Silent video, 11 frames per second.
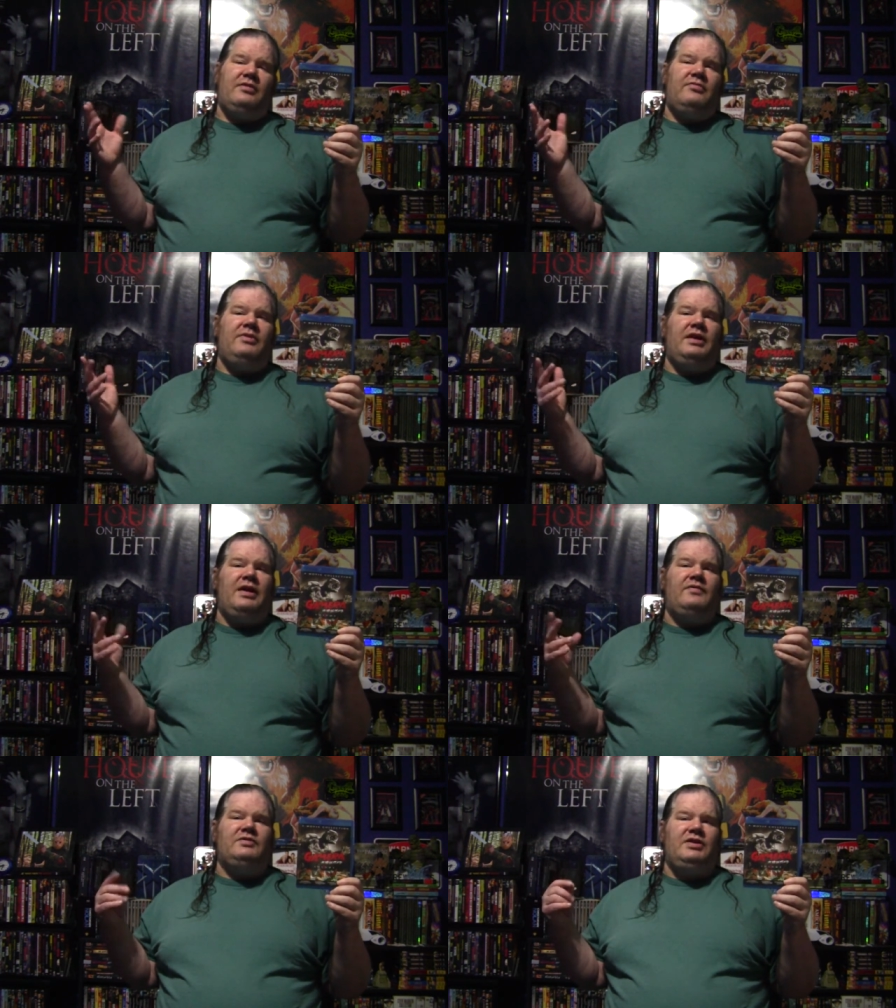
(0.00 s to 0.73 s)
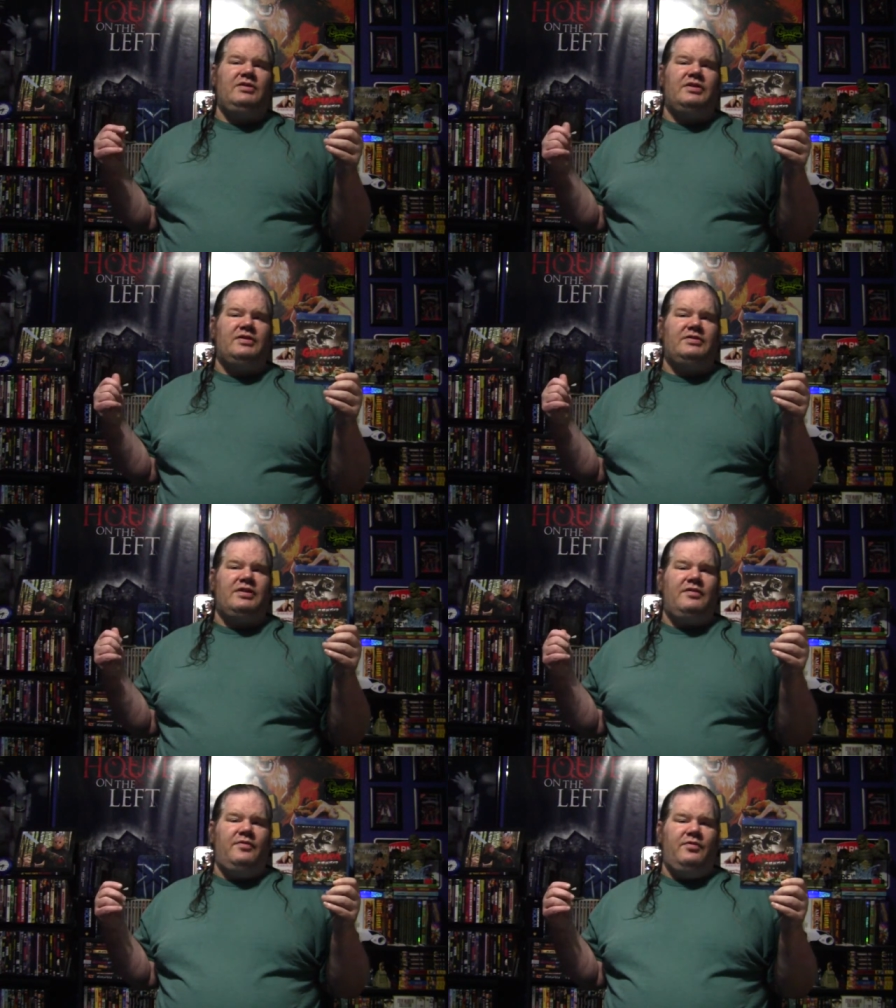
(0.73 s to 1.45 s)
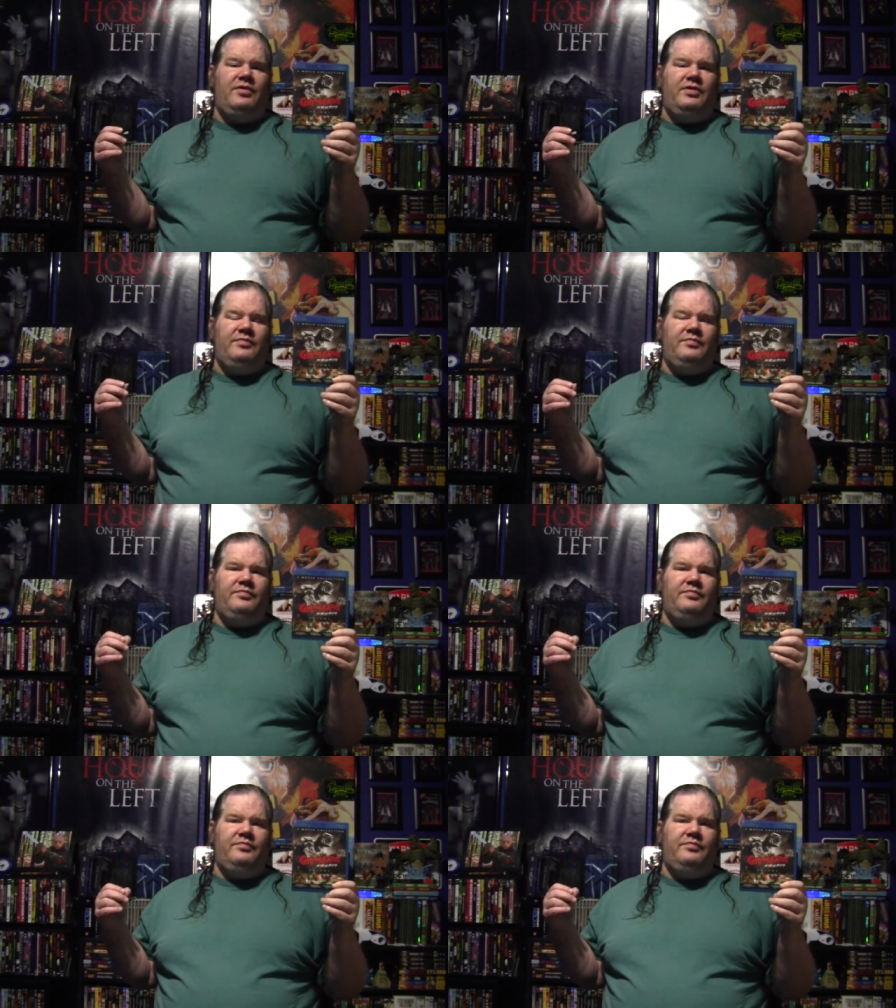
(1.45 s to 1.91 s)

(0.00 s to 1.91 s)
3.5 chainsaws out of 4.